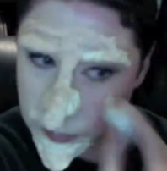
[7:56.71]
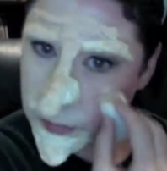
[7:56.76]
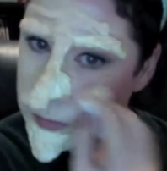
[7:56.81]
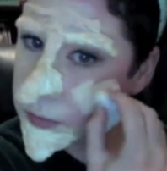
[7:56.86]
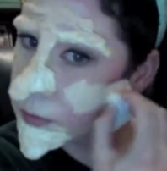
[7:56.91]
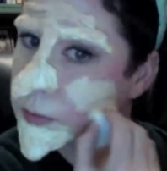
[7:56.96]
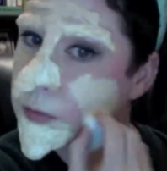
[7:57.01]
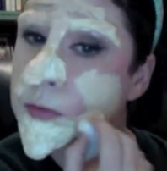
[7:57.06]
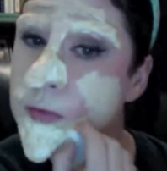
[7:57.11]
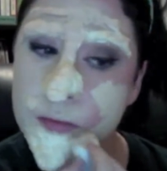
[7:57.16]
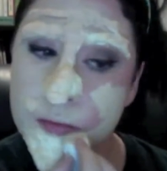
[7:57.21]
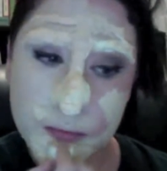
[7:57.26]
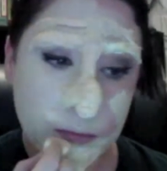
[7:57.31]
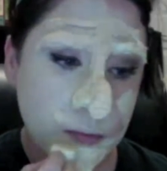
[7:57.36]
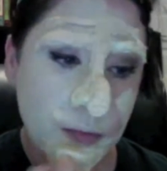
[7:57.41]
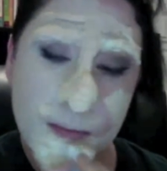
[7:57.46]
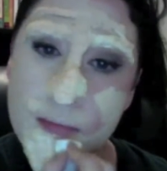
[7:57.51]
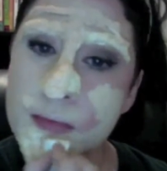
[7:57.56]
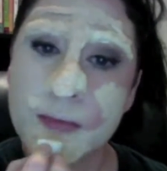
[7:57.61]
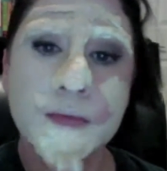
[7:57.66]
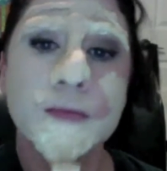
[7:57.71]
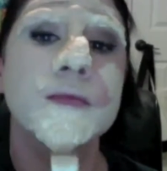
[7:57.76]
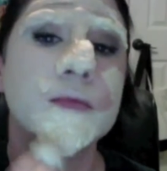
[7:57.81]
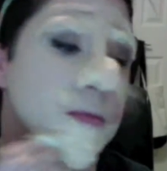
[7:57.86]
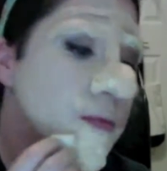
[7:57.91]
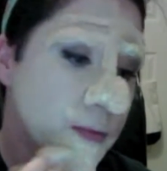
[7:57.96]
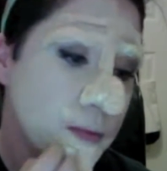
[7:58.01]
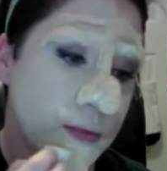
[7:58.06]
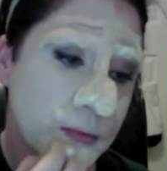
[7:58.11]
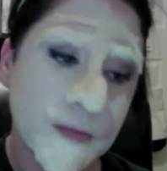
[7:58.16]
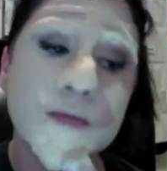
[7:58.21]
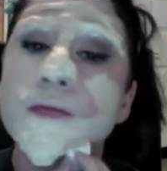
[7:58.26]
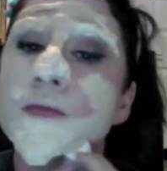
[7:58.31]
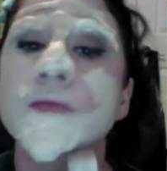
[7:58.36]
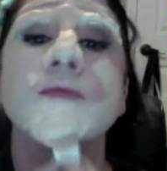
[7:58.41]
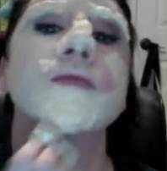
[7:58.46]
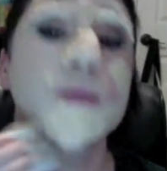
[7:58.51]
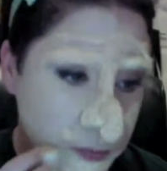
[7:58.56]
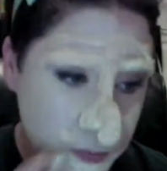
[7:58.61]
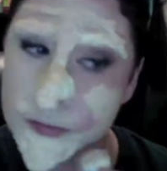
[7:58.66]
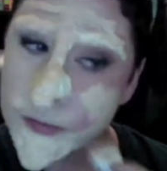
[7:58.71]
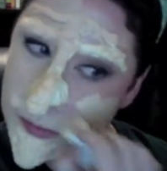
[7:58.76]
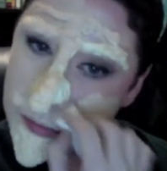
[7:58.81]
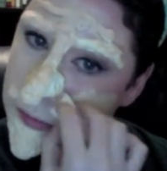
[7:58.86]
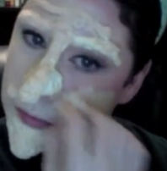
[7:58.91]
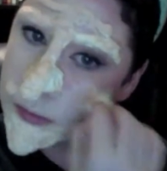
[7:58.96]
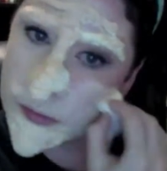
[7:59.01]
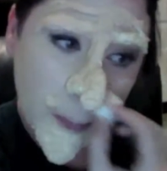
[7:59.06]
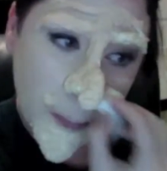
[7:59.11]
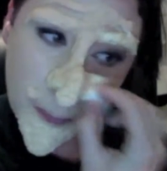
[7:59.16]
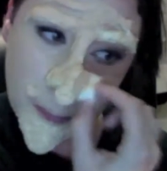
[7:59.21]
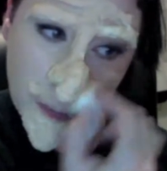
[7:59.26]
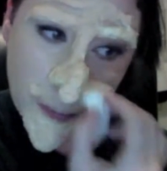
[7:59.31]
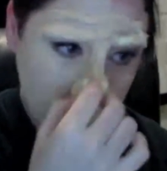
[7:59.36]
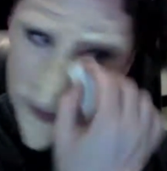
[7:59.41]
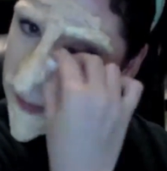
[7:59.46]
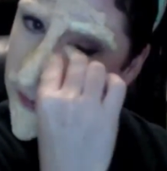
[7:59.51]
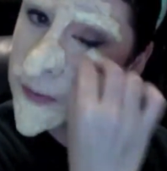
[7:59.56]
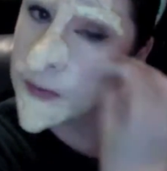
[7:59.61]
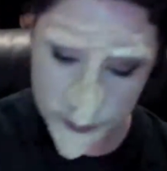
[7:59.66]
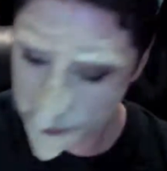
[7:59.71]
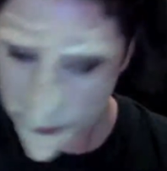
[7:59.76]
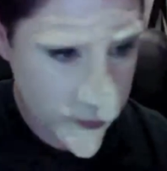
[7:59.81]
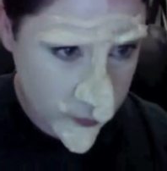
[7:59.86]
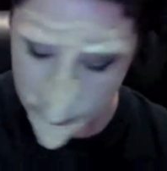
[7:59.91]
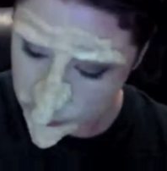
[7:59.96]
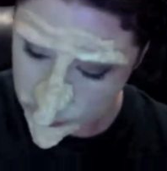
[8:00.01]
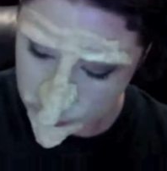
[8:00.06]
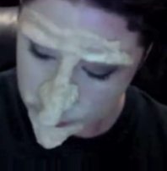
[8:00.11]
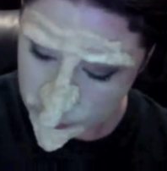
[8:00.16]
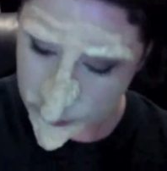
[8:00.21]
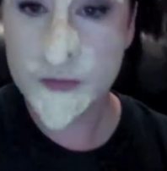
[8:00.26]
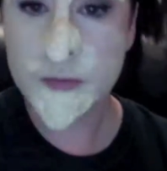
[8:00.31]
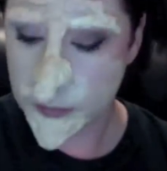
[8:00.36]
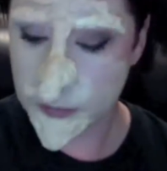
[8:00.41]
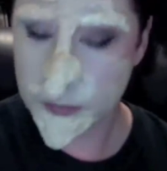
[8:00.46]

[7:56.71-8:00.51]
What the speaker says: eyeshadow in it anyway. So basically you want